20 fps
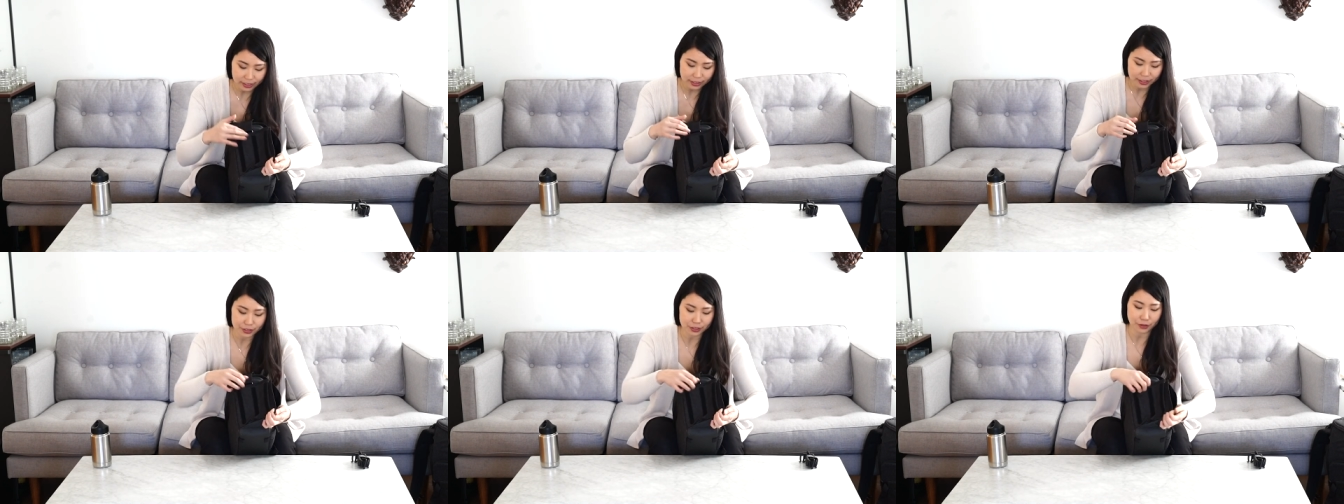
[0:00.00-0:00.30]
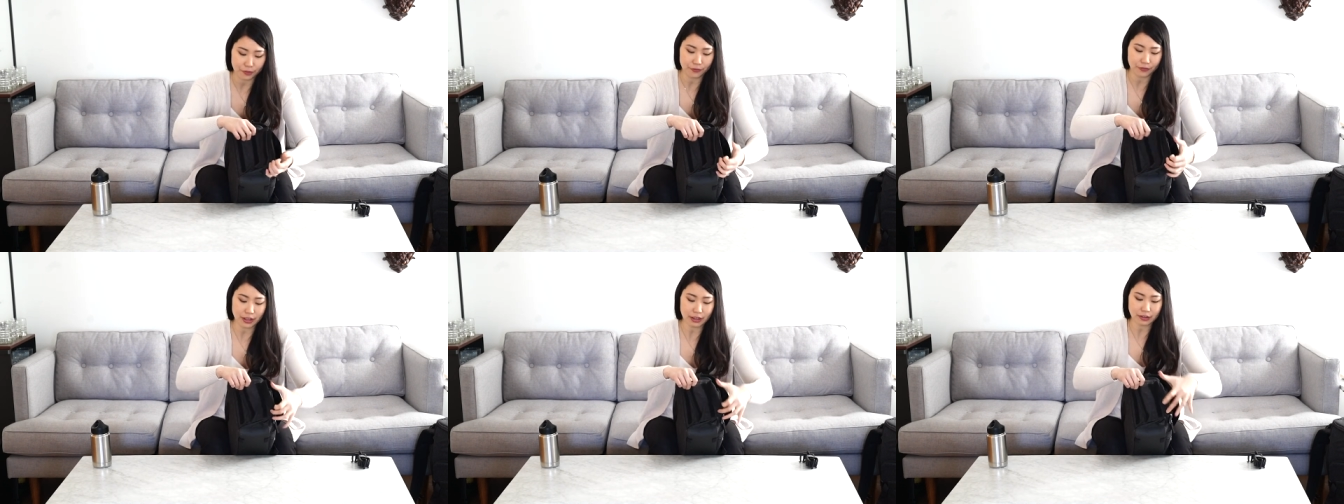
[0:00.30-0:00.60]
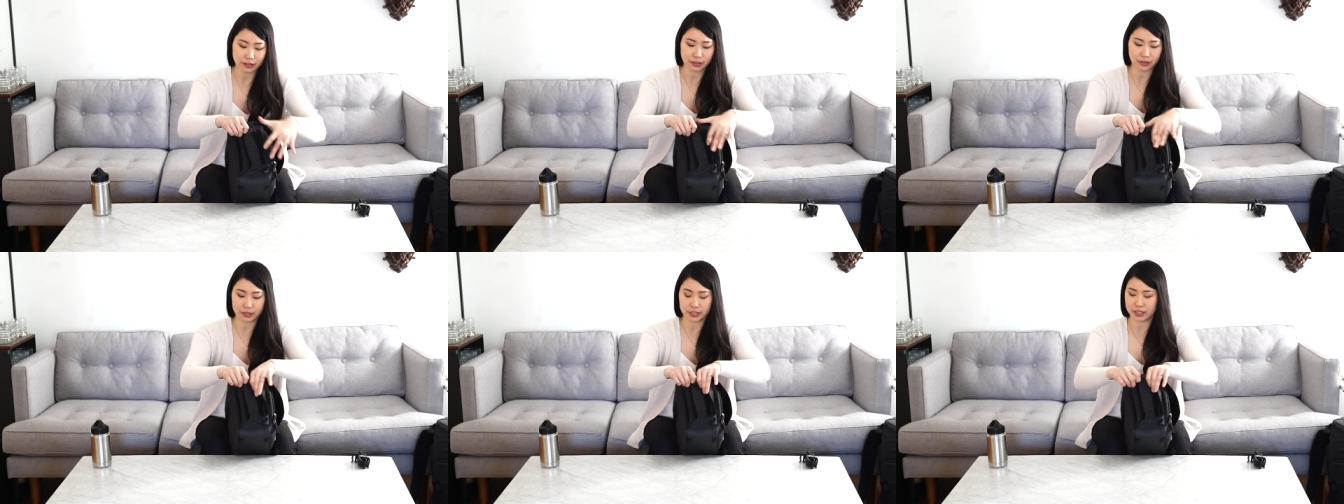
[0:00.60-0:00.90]
here's a
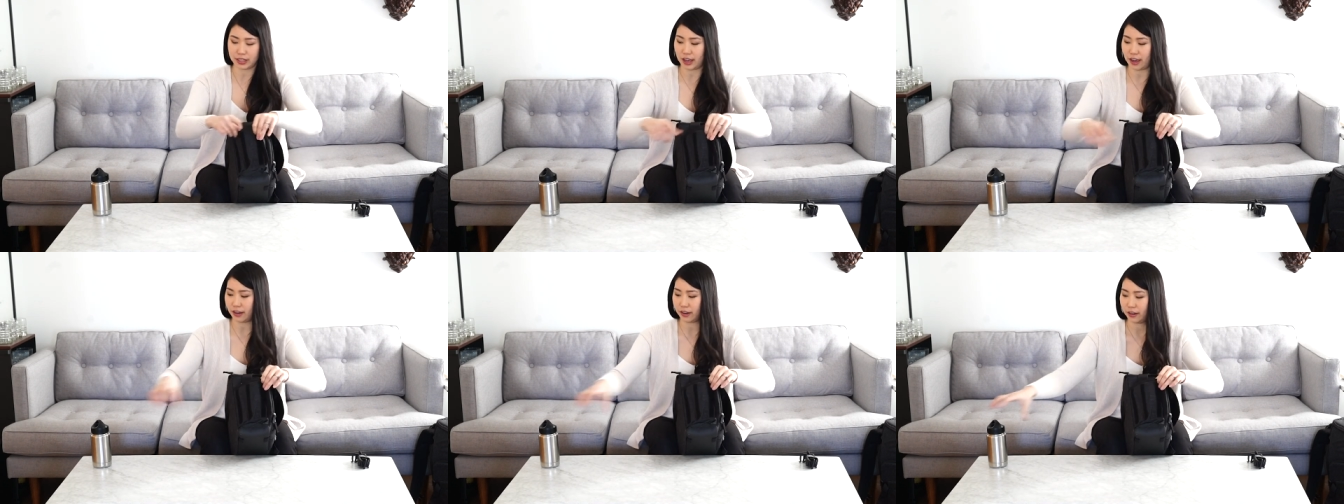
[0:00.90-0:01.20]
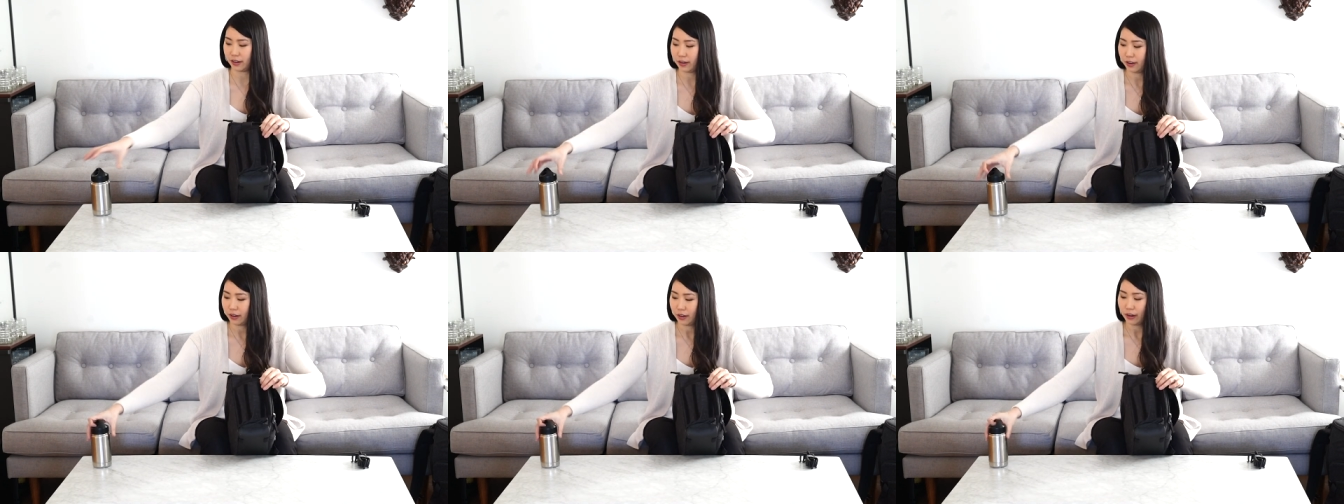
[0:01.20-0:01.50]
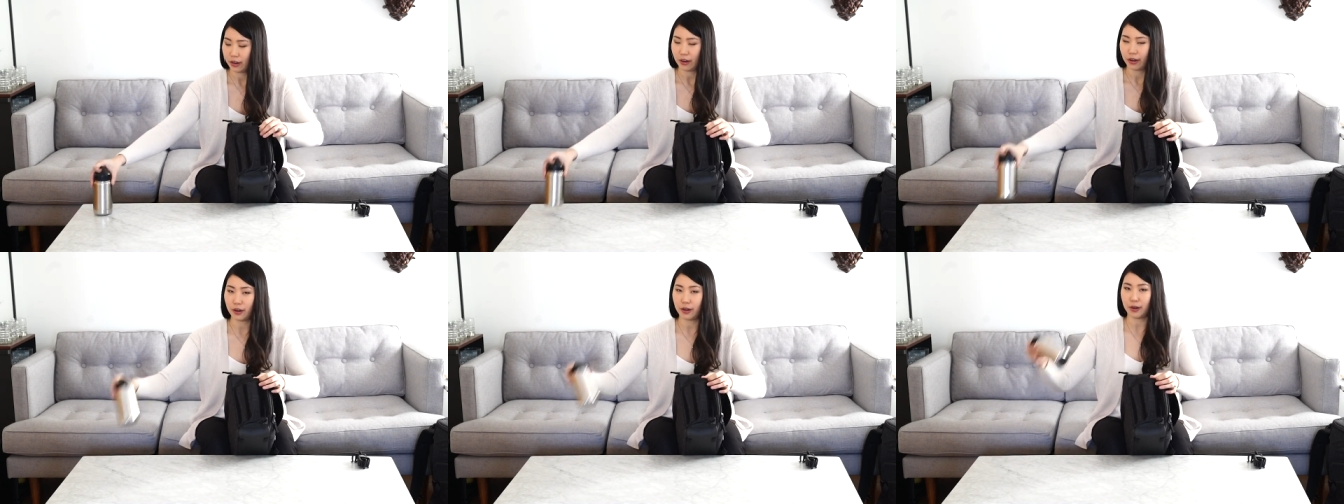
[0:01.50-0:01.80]
Velcro slot
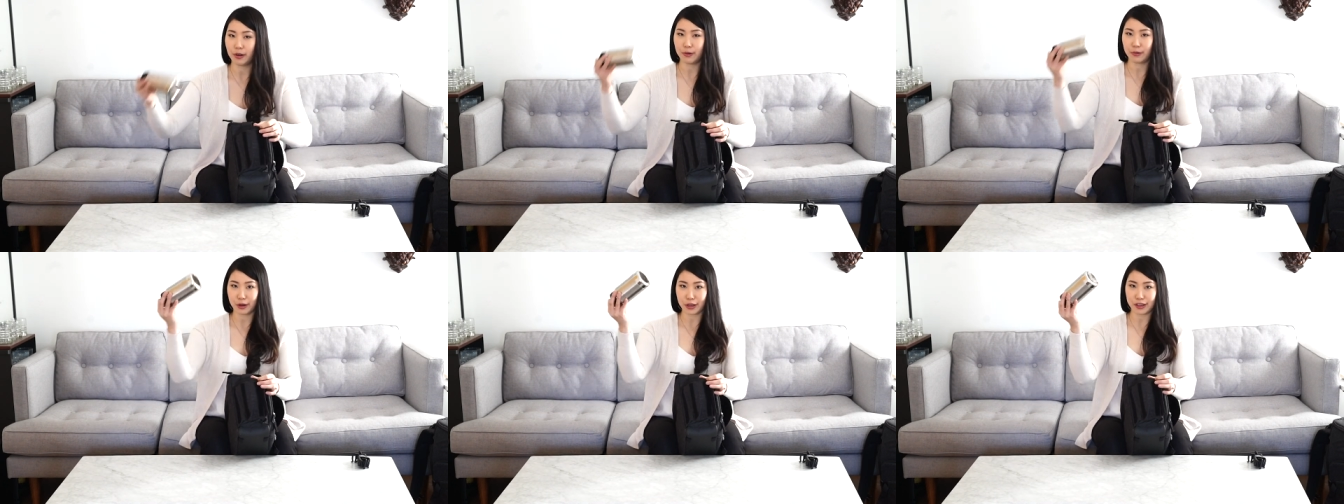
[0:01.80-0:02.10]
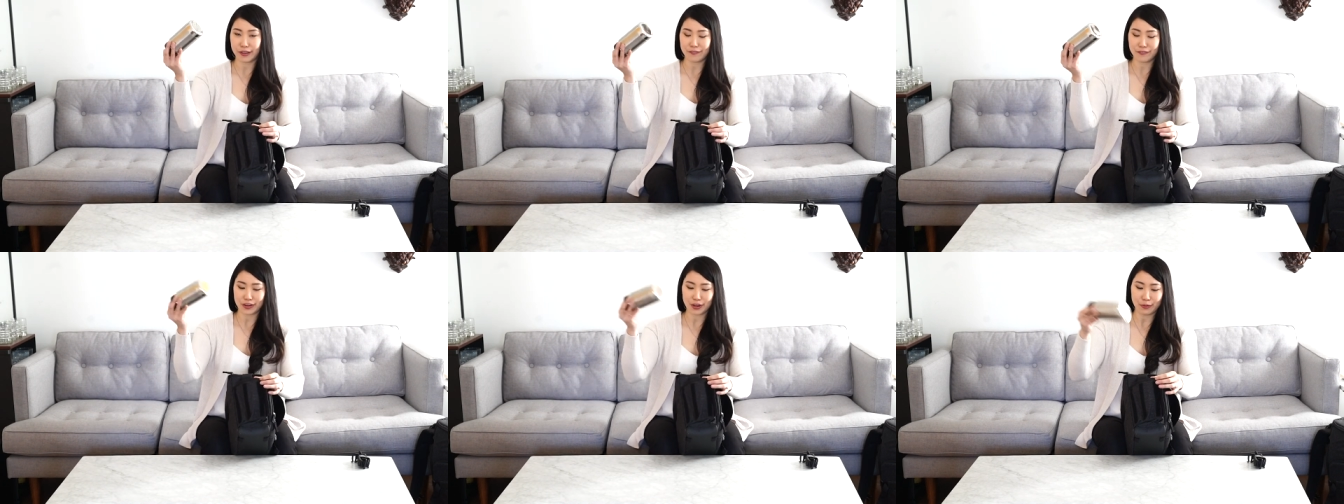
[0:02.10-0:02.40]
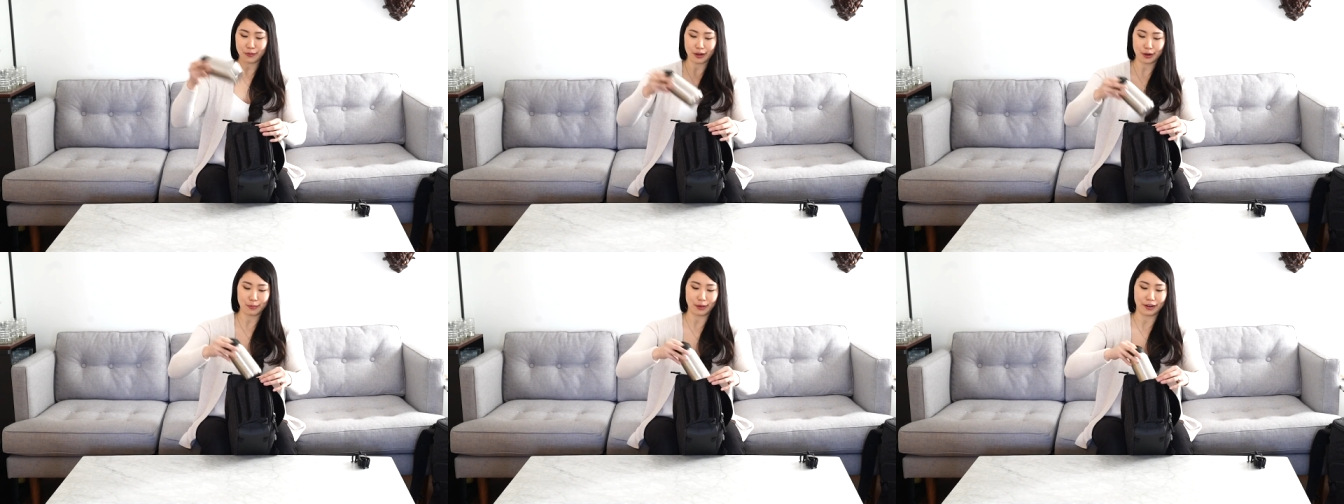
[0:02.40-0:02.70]
where you can fit
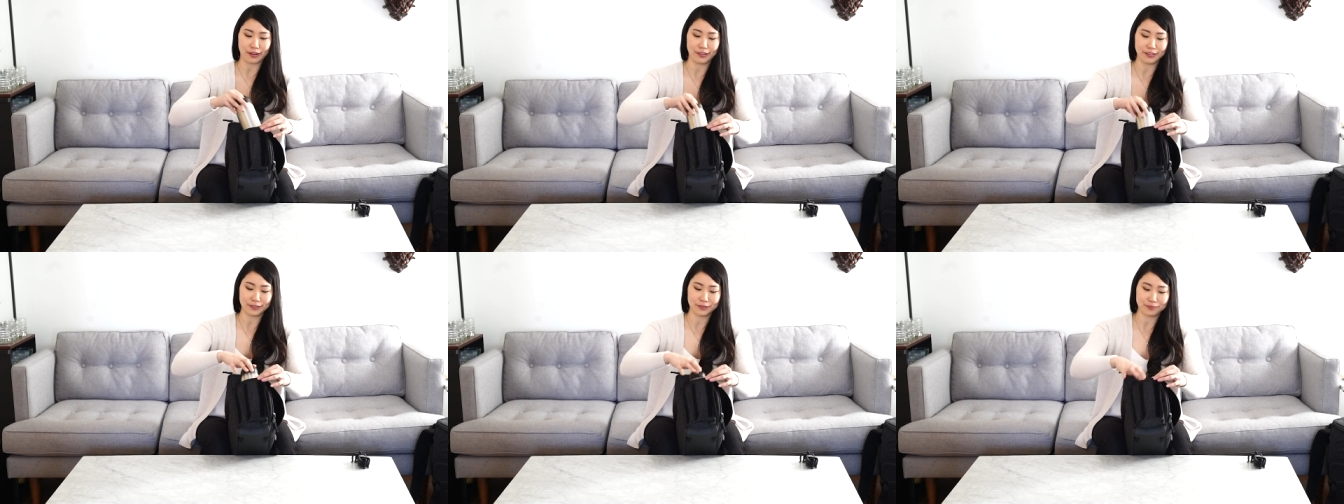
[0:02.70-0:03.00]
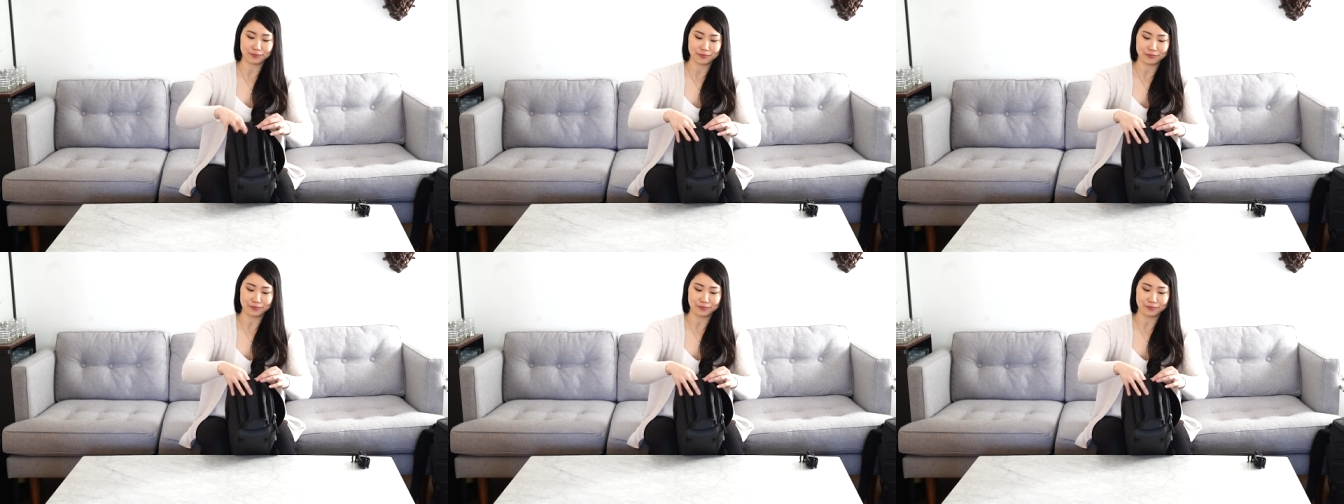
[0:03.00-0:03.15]
your water bottle.